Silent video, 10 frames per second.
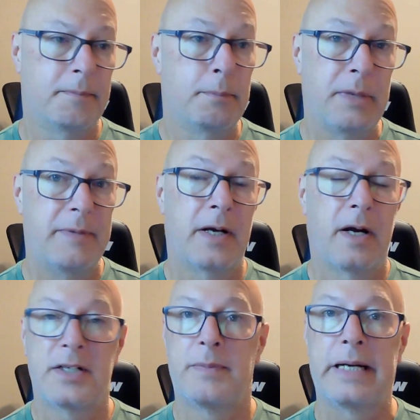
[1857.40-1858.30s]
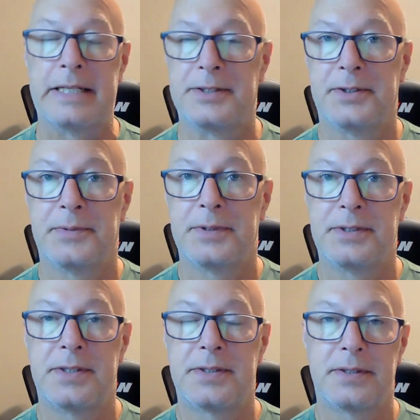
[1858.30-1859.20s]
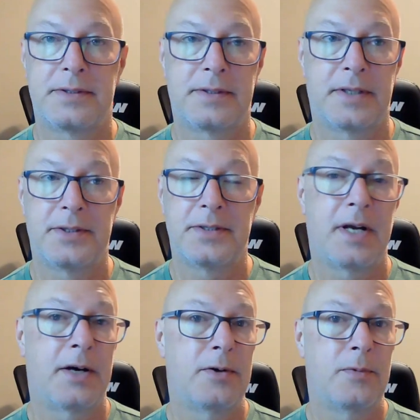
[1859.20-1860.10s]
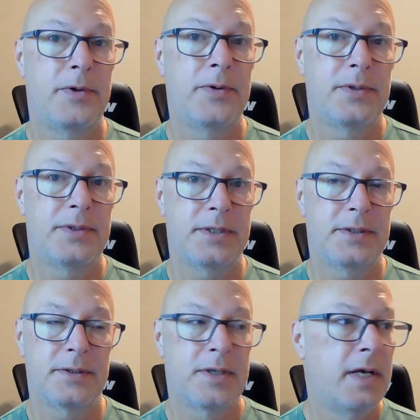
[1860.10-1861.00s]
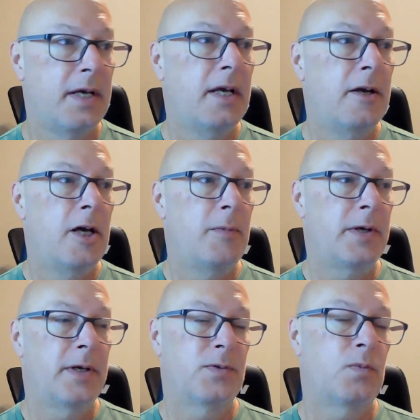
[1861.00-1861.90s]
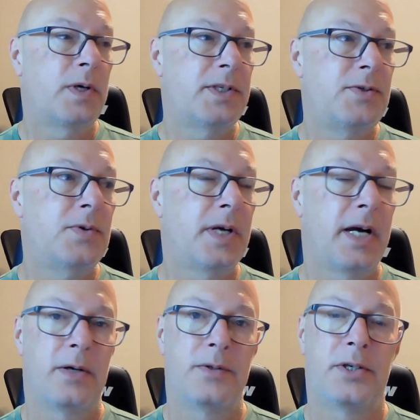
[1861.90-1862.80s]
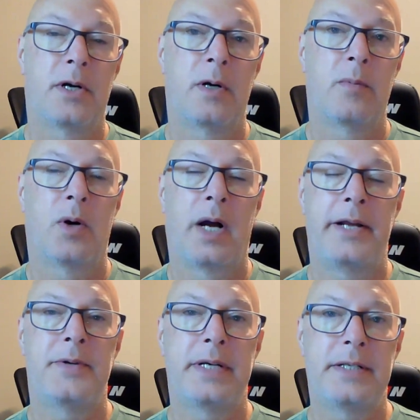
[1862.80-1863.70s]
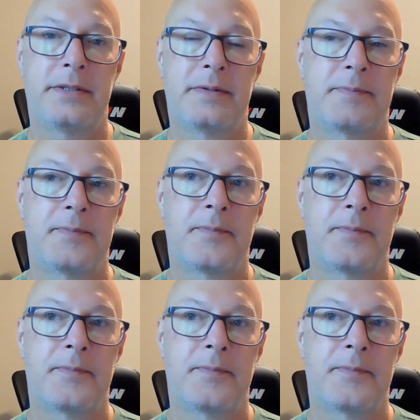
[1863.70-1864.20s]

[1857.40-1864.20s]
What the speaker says: may be caused by insulin resistance, such as autoimmune diseases. Because once you cut out your carbohydrates,